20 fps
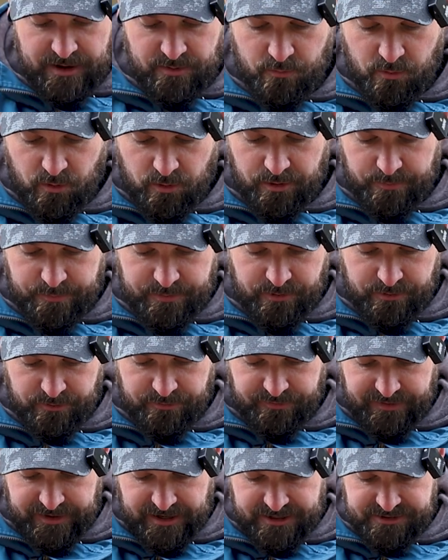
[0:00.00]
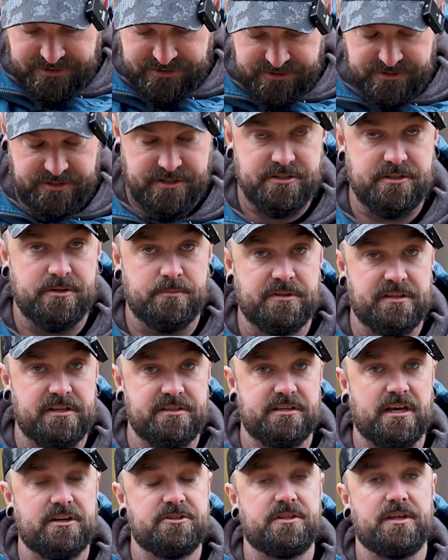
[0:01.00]
a water purification system, and
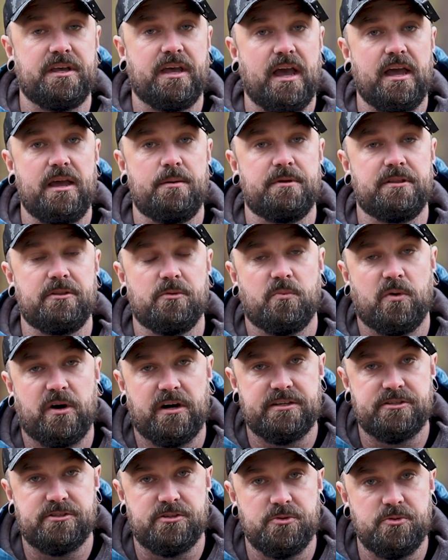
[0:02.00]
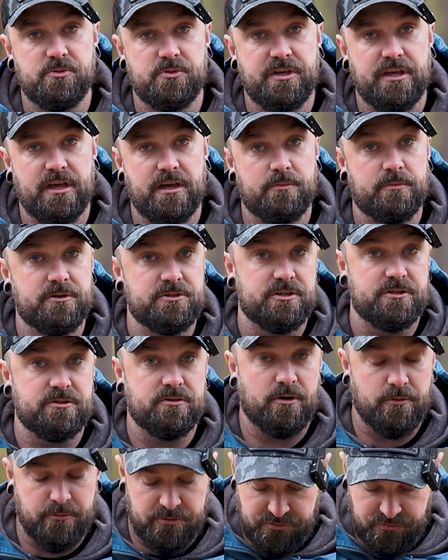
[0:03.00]
this actually came in the Wazoo kit, which I
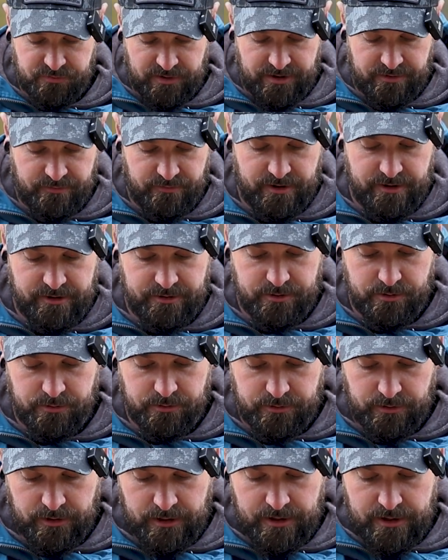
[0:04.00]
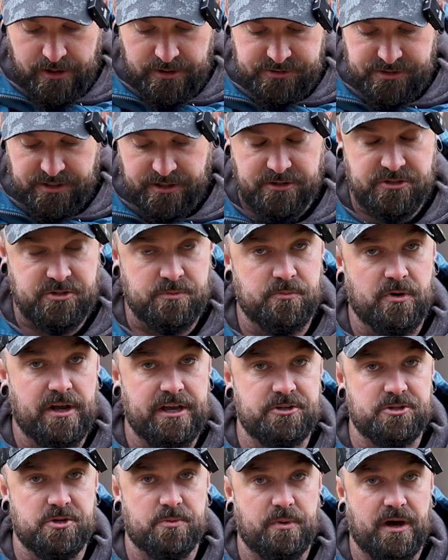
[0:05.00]
thought was very, very cool. So you got some
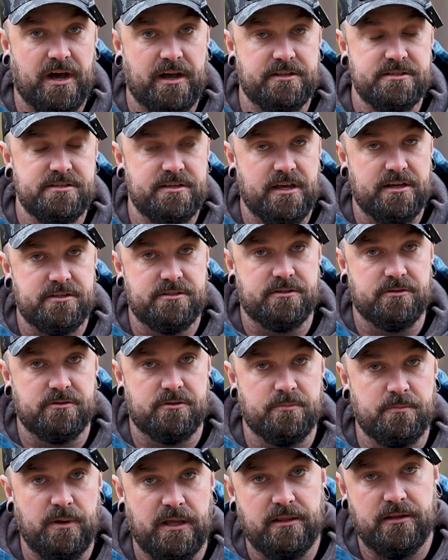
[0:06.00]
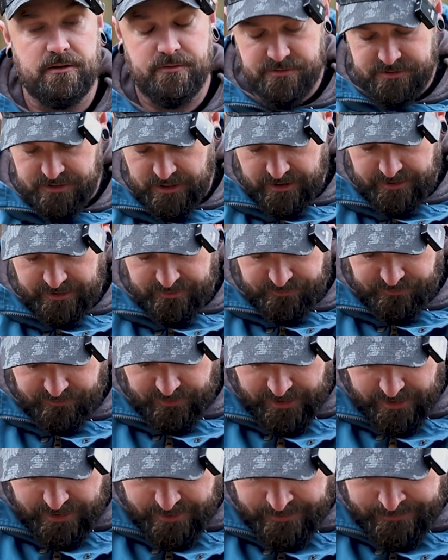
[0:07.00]
Ranger bands, yes, another method of starting
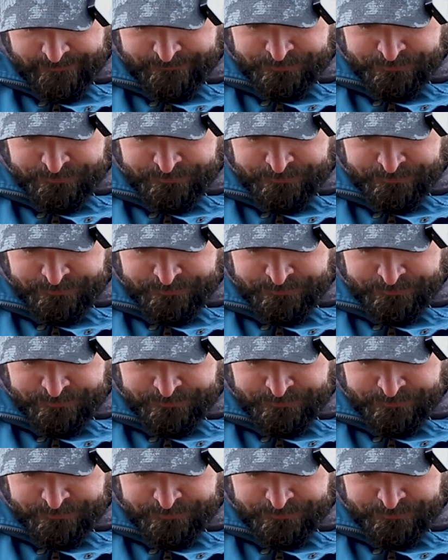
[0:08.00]
fire,